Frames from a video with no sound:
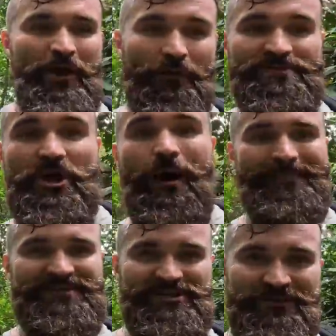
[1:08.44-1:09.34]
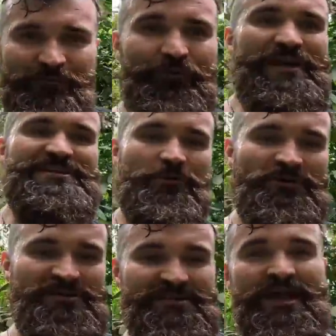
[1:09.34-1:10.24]
comes competition for
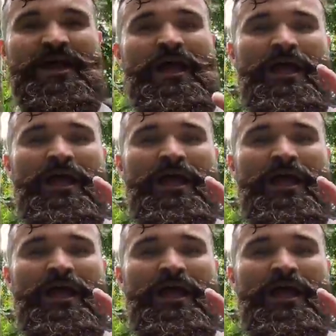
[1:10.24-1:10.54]
resources